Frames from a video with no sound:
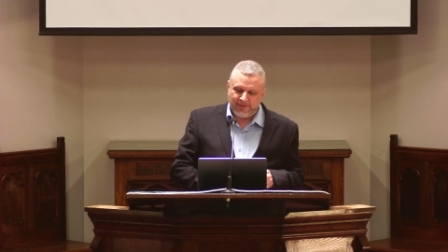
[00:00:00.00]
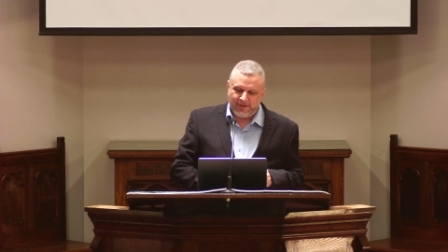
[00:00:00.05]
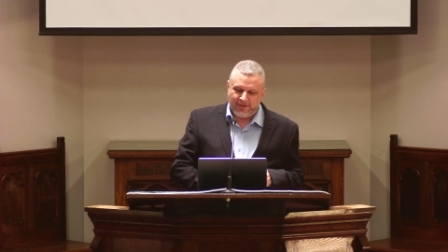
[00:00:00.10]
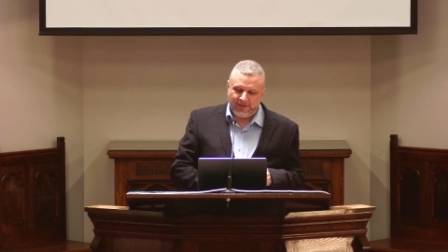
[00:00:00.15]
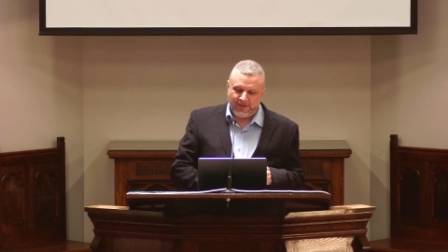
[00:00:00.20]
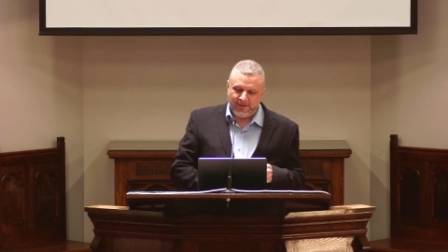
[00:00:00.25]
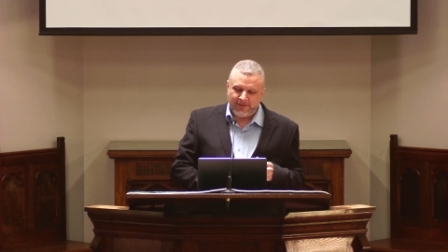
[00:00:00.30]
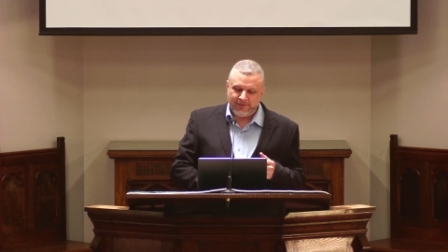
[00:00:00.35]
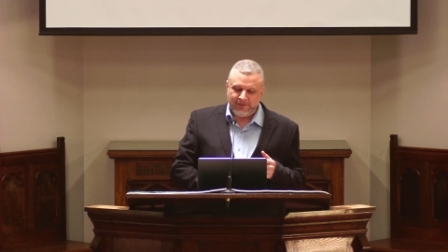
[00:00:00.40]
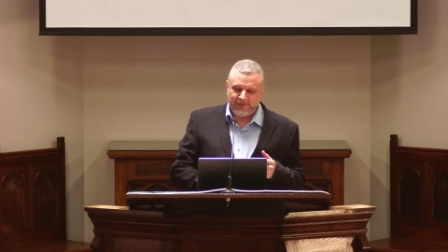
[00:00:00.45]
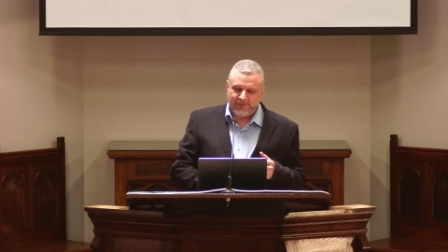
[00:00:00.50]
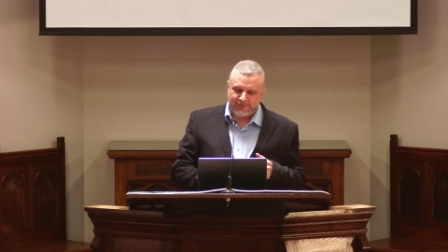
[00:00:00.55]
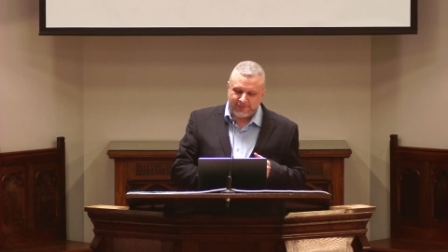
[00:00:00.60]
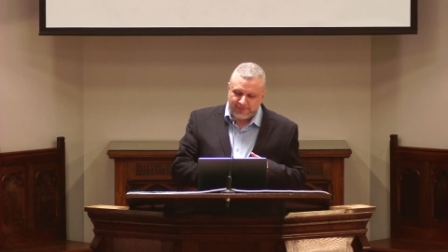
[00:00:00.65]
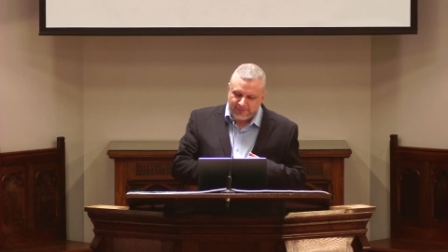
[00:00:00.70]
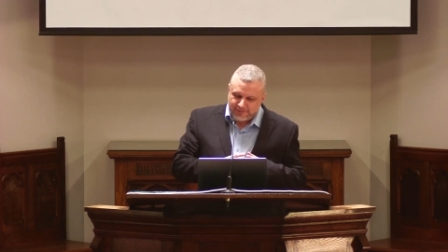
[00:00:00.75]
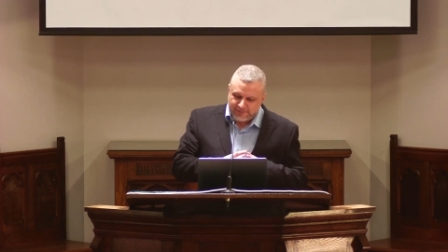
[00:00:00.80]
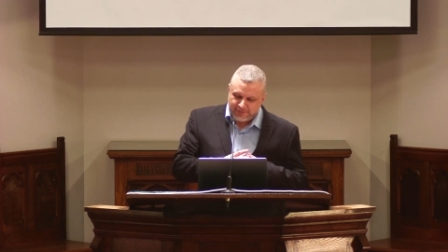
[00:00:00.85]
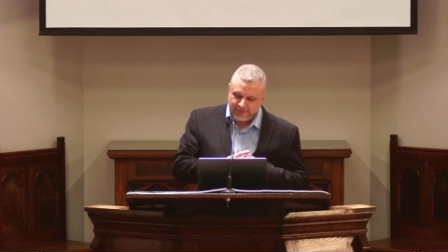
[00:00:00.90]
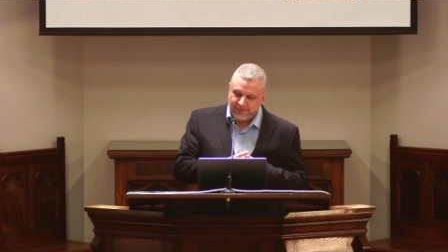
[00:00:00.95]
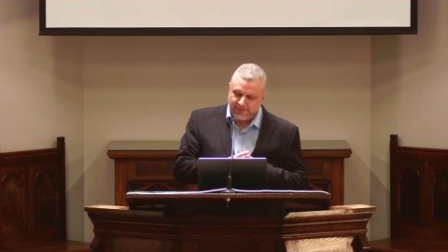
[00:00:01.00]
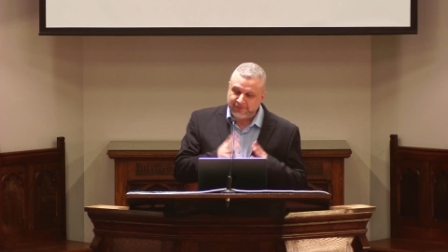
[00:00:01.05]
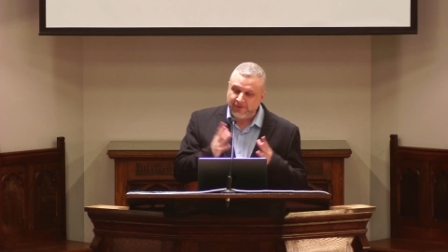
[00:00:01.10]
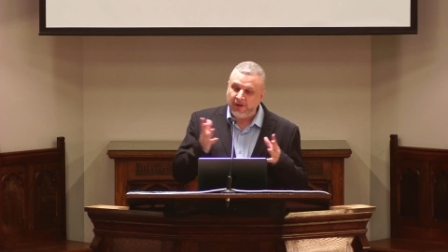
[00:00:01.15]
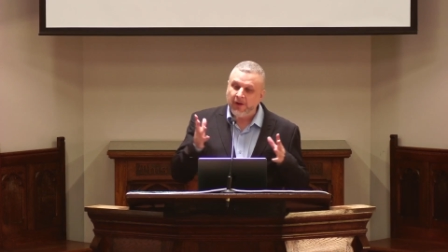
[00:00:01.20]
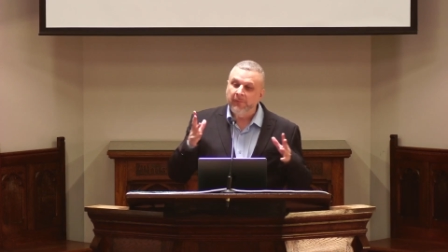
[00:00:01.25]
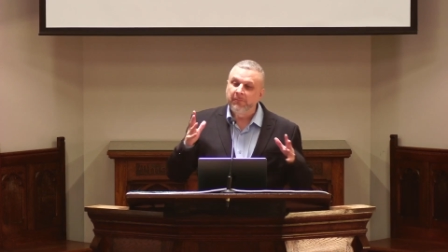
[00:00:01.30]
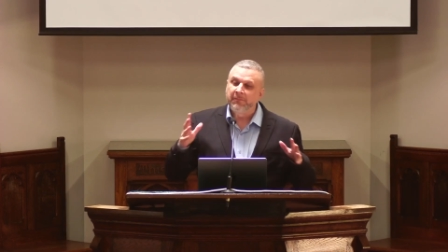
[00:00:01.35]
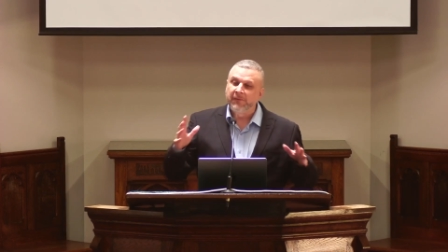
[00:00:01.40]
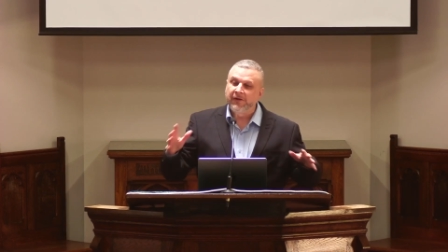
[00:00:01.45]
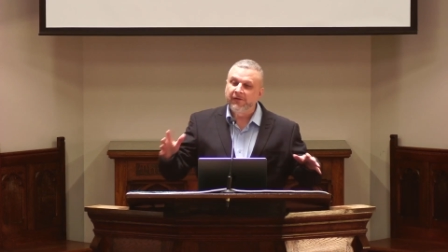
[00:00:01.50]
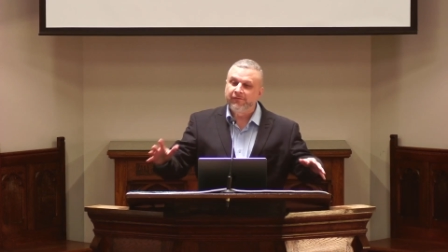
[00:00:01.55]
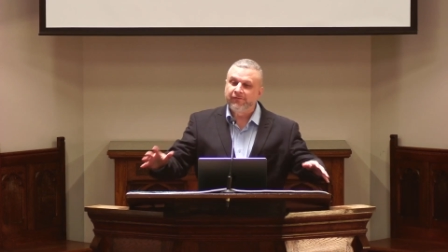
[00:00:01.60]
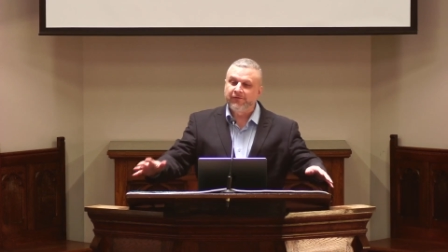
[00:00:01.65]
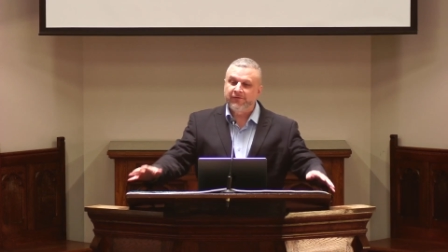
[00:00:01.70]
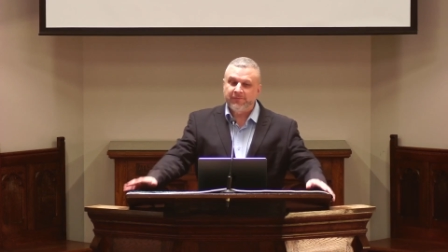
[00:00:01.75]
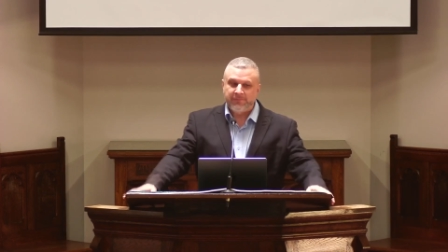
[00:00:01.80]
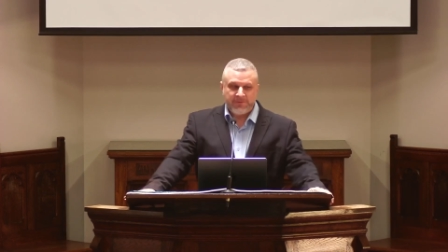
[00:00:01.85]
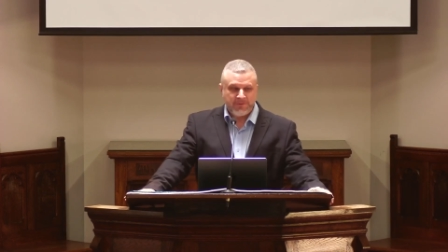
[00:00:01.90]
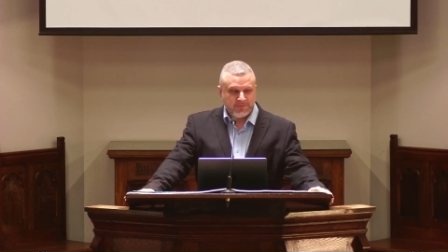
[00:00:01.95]
I use this. This helped my
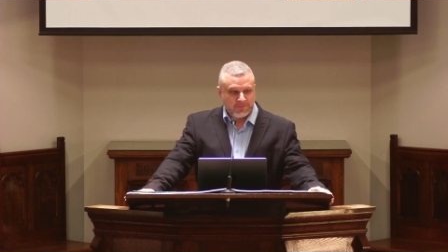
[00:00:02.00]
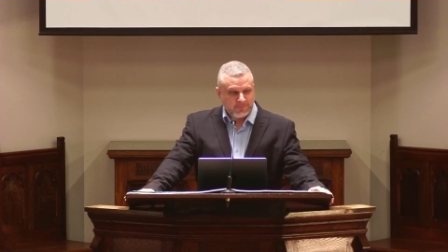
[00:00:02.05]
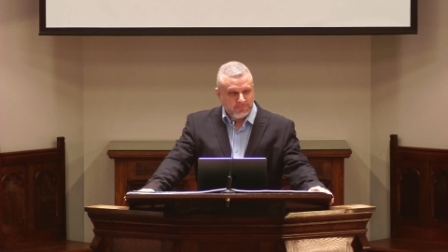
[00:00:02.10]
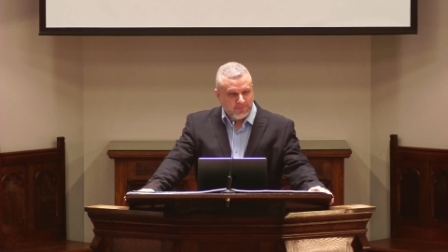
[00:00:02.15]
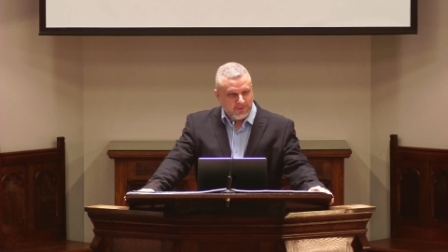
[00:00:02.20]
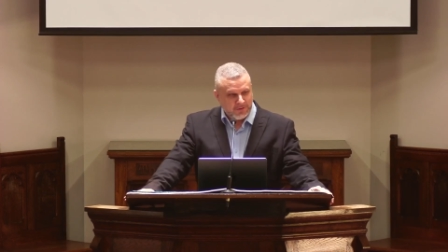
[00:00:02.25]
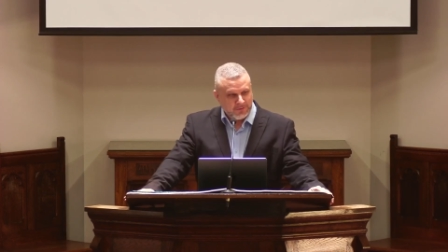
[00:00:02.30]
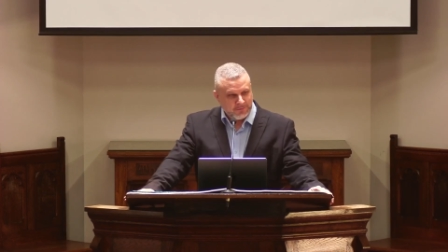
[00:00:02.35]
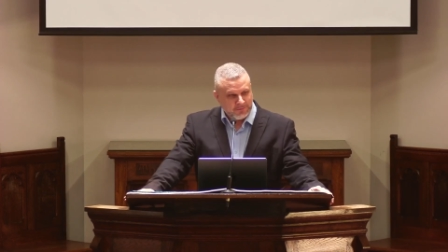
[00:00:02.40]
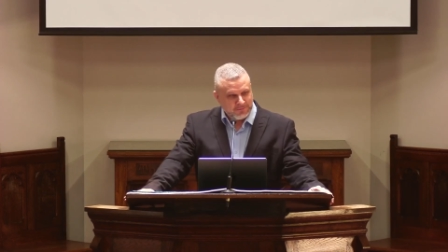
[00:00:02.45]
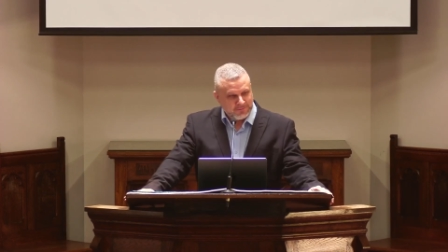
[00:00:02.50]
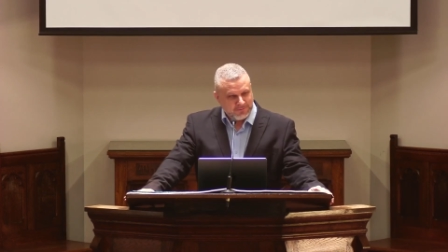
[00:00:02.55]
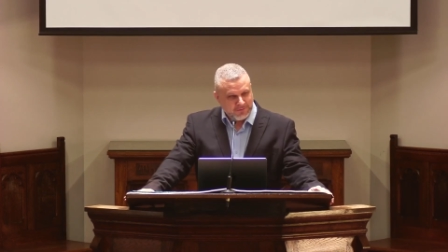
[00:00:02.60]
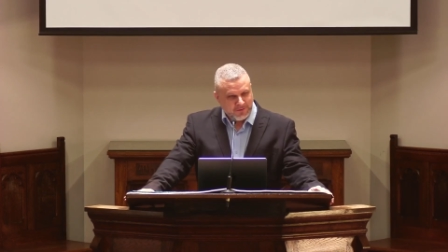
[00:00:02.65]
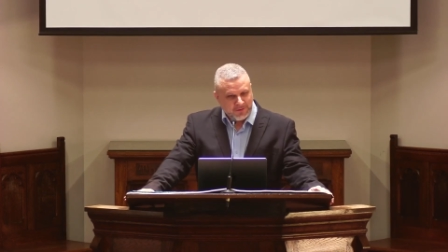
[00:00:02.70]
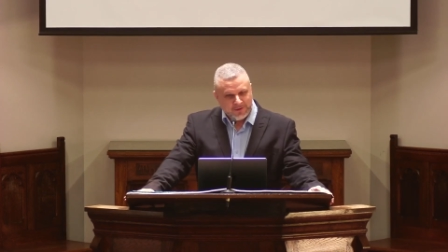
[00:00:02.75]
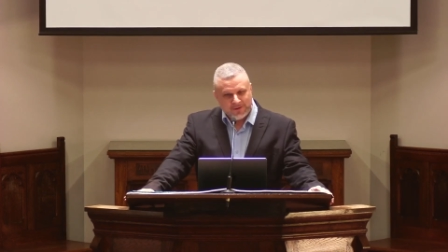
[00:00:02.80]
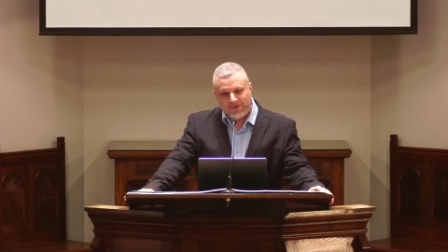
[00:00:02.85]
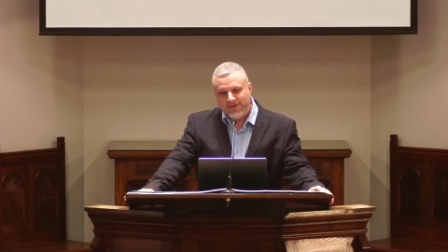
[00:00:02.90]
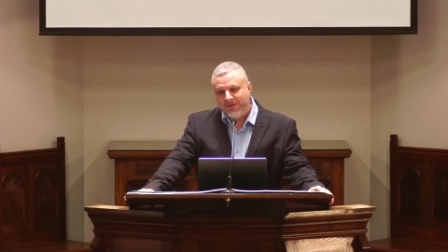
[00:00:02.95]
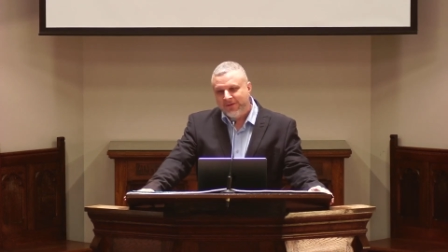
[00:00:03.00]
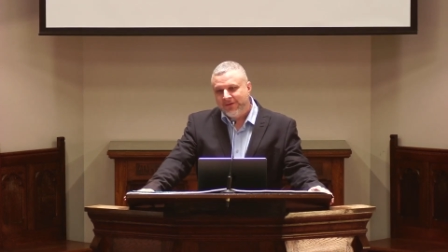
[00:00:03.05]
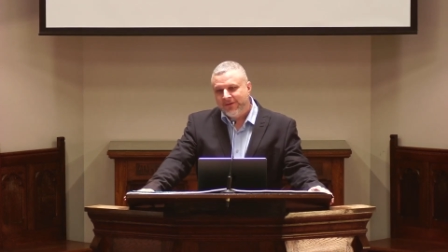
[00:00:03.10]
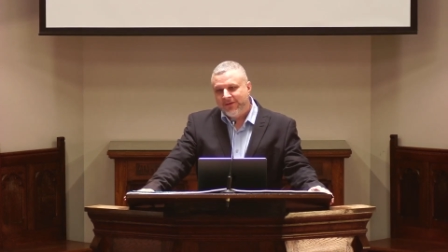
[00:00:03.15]
Filipino brothers there.